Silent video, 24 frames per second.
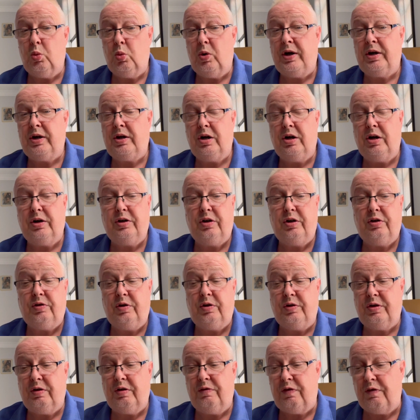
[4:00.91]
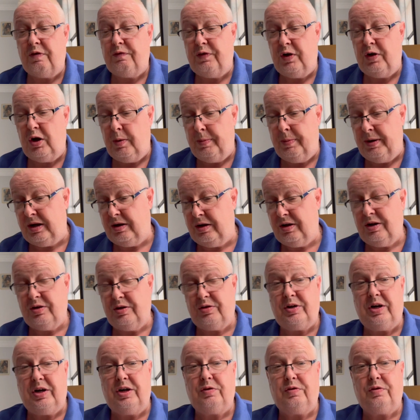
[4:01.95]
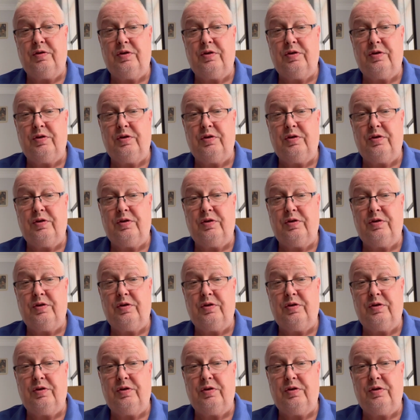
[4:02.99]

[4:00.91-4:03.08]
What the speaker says: Why can't you use it for farming, etc.,